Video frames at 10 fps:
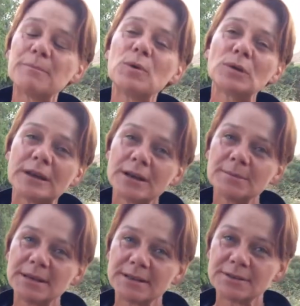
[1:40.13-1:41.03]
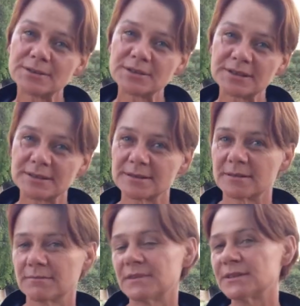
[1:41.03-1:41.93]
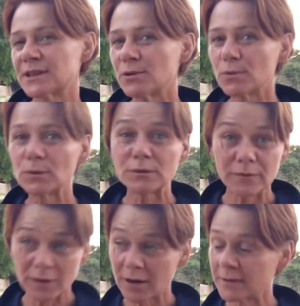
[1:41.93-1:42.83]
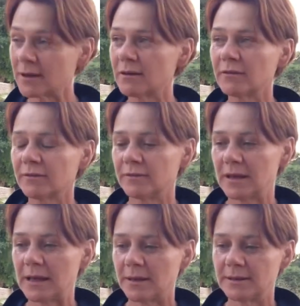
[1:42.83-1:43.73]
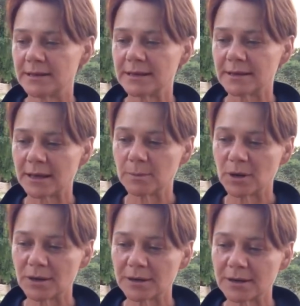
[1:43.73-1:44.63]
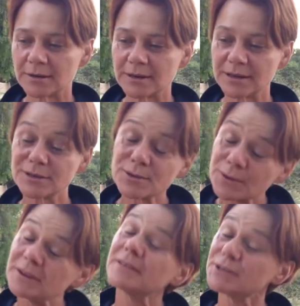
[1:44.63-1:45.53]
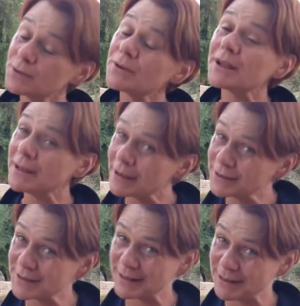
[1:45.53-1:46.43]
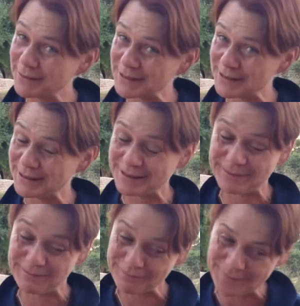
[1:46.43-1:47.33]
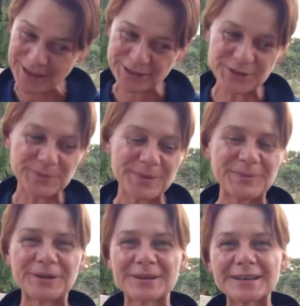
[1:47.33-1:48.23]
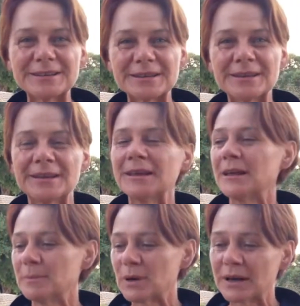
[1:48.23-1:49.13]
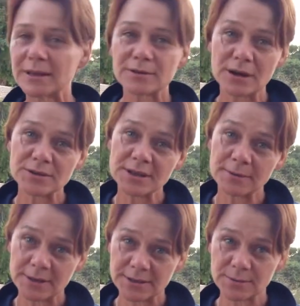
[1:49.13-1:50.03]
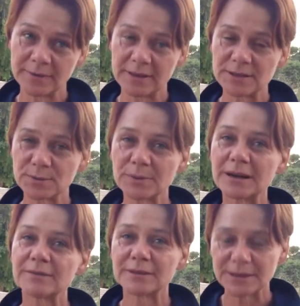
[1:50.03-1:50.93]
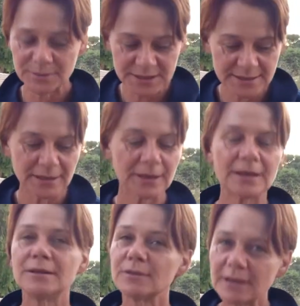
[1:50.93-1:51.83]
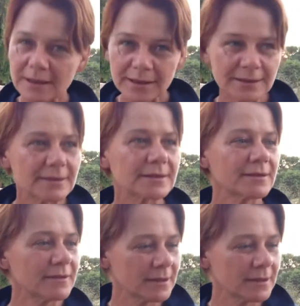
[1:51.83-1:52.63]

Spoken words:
Paul Herbert, who's so-called father of DNA barcoding, the story goes that he was in a supermarket buying groceries with his wife, and he was looking at the